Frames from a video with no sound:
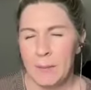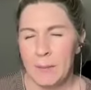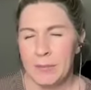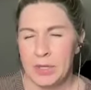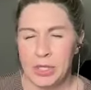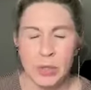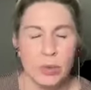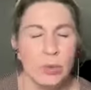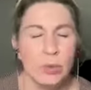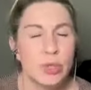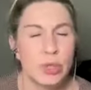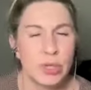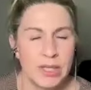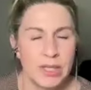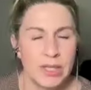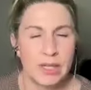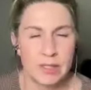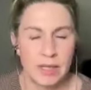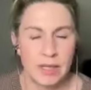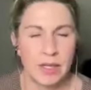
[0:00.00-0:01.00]

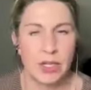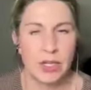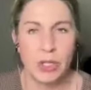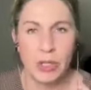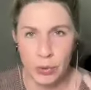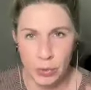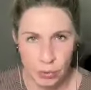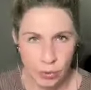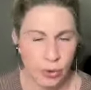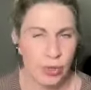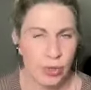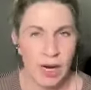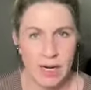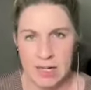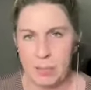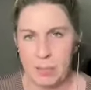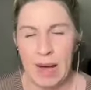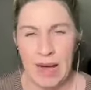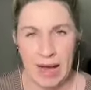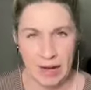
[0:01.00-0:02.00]
usually is like you trying
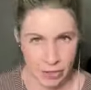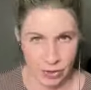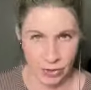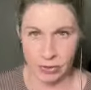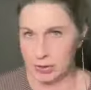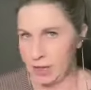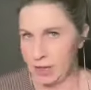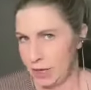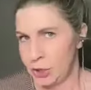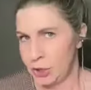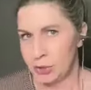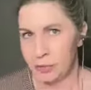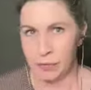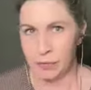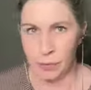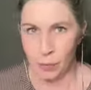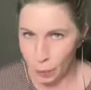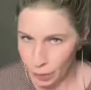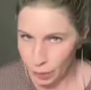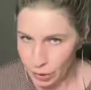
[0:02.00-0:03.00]
to pack your lunch
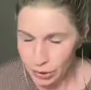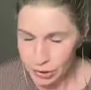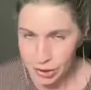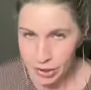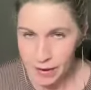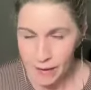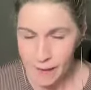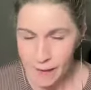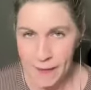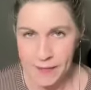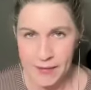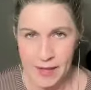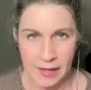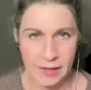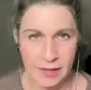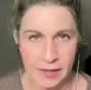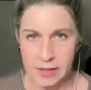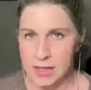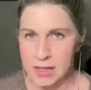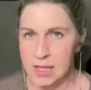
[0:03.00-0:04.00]
for work.
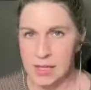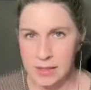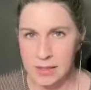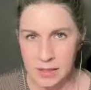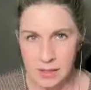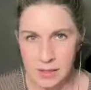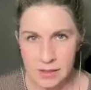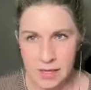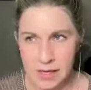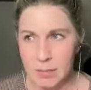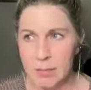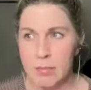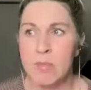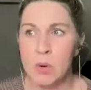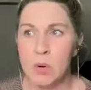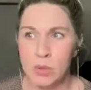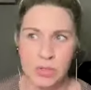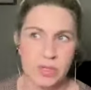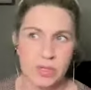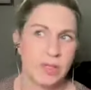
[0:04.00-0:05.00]
That's the easiest thing.
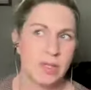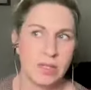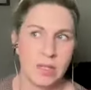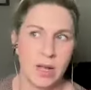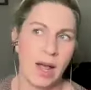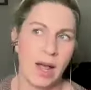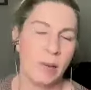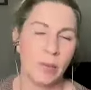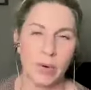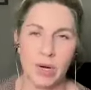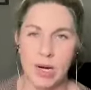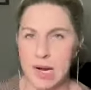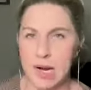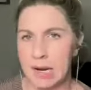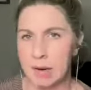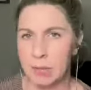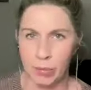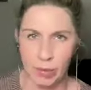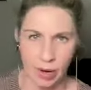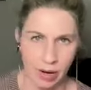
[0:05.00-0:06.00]
Most of the time we're
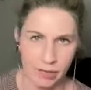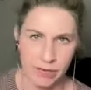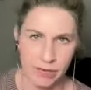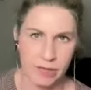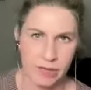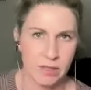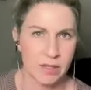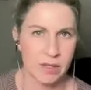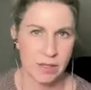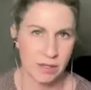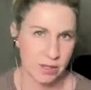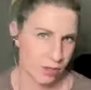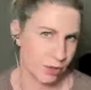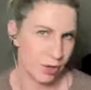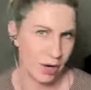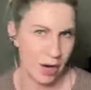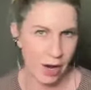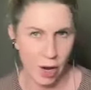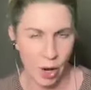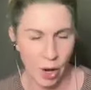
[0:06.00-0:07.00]
eating breakfast and
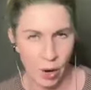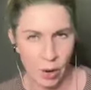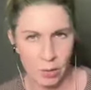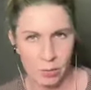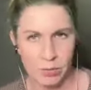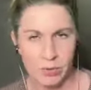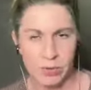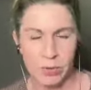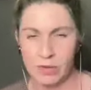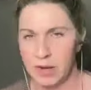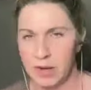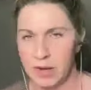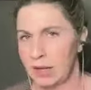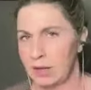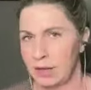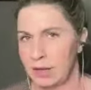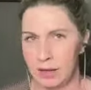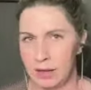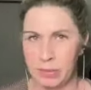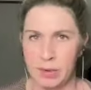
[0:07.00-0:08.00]
dinner at home, so you've got a
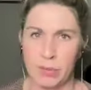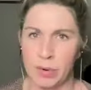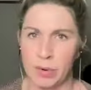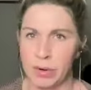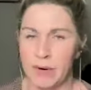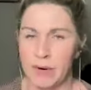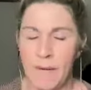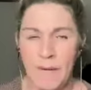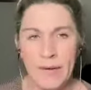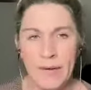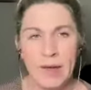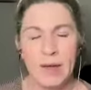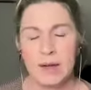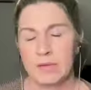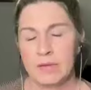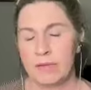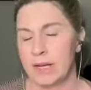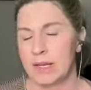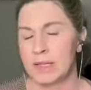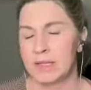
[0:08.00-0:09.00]
little bit more
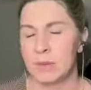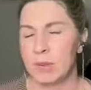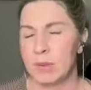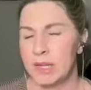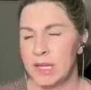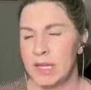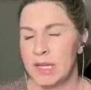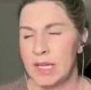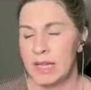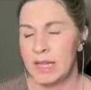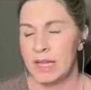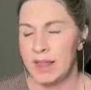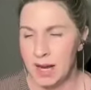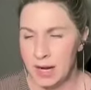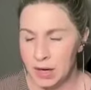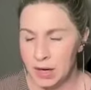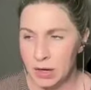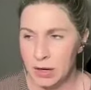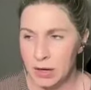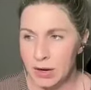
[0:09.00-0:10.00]
flexibility
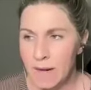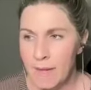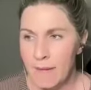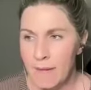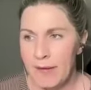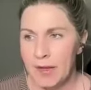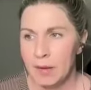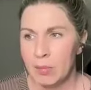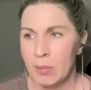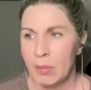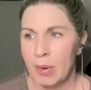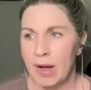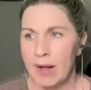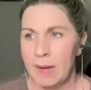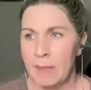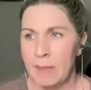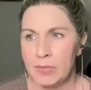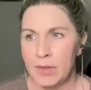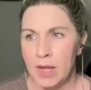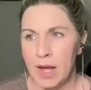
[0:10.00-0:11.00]
there.
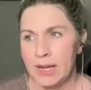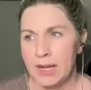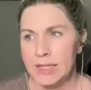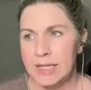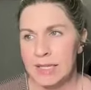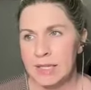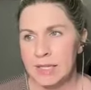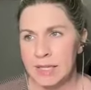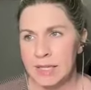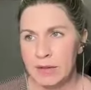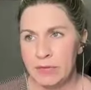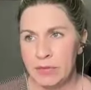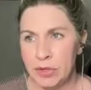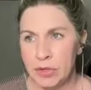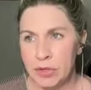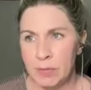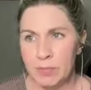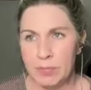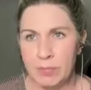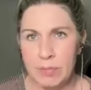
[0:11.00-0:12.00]
But ideally, if
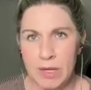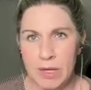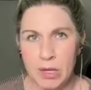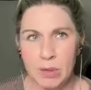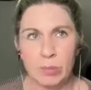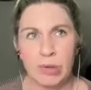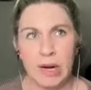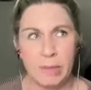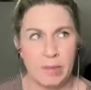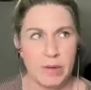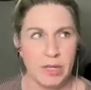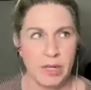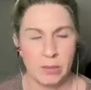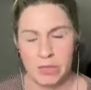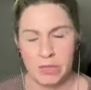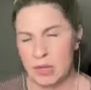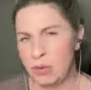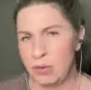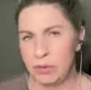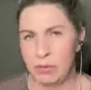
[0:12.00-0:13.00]
you're meal
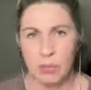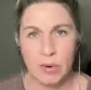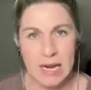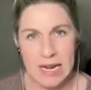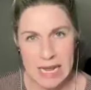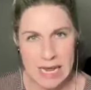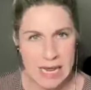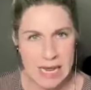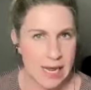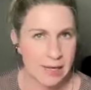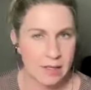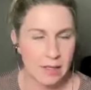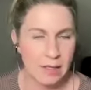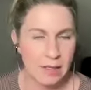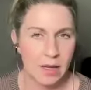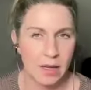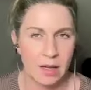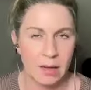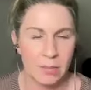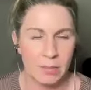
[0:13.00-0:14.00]
prepping, you'd reheat
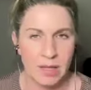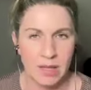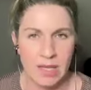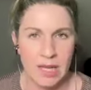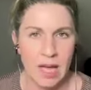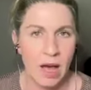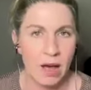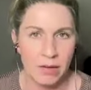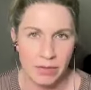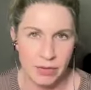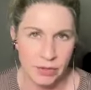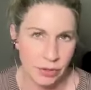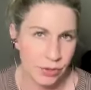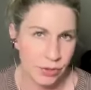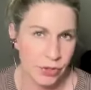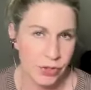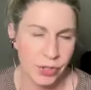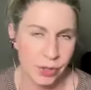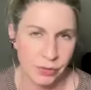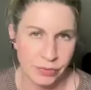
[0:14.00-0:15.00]
in the oven or
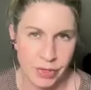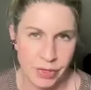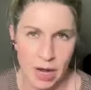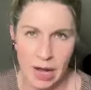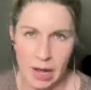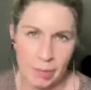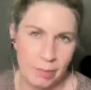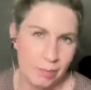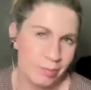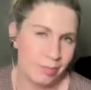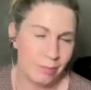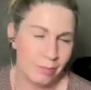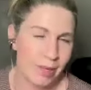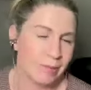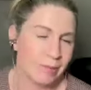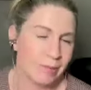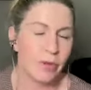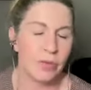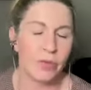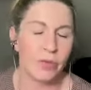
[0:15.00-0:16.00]
stovetop.
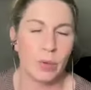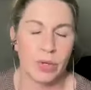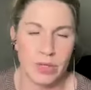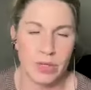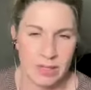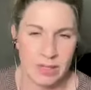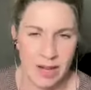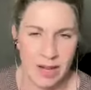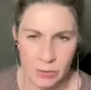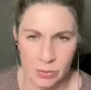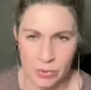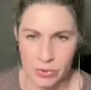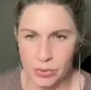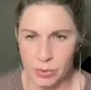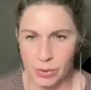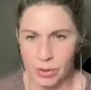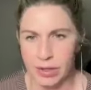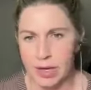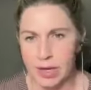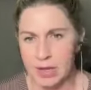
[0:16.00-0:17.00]
But of course, last
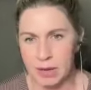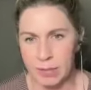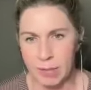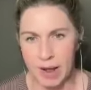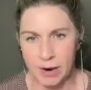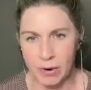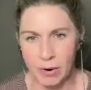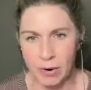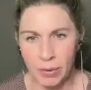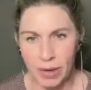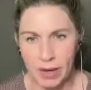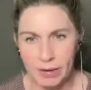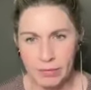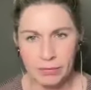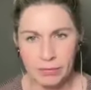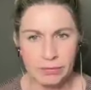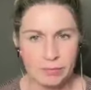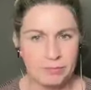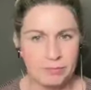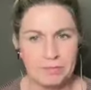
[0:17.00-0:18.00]
resort in the
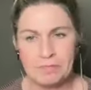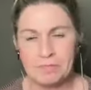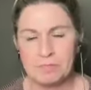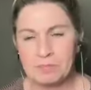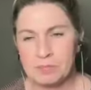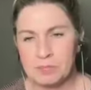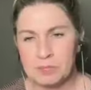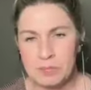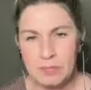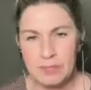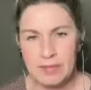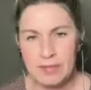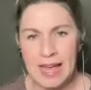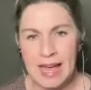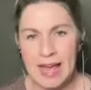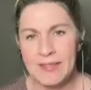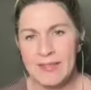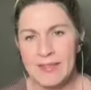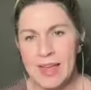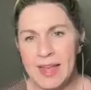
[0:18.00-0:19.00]
microwave.
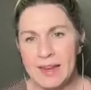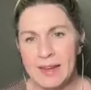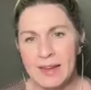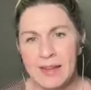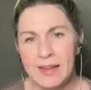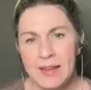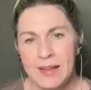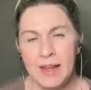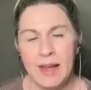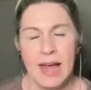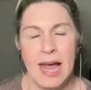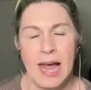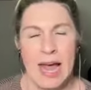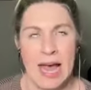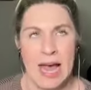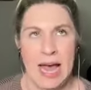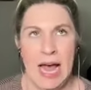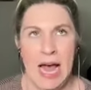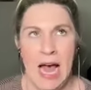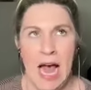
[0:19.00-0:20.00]
And then
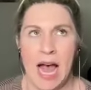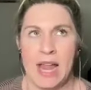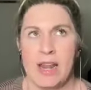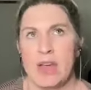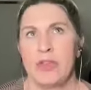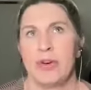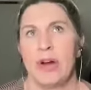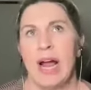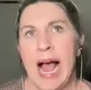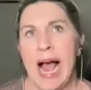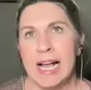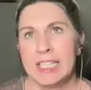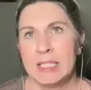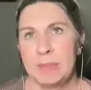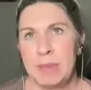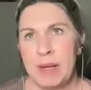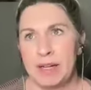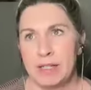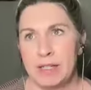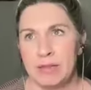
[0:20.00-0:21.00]
another
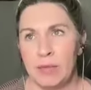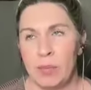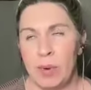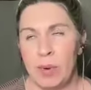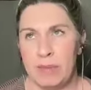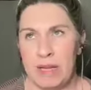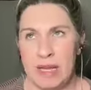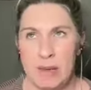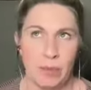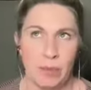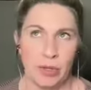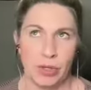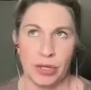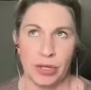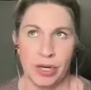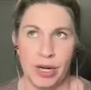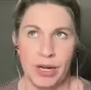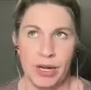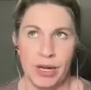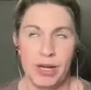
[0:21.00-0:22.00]
aspect of when people
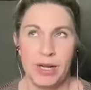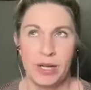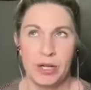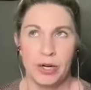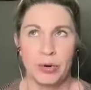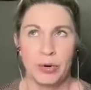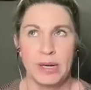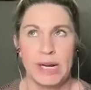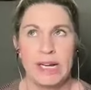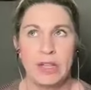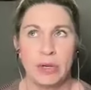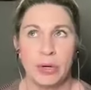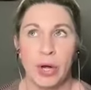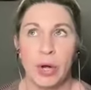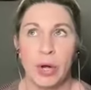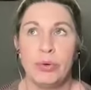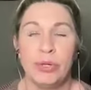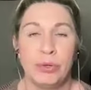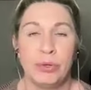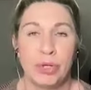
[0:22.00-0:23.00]
are creating their
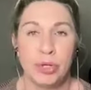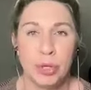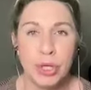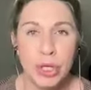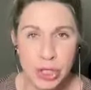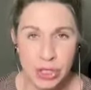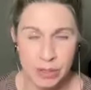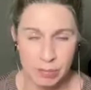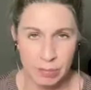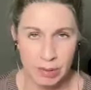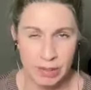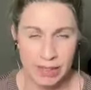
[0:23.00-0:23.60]
own nutrition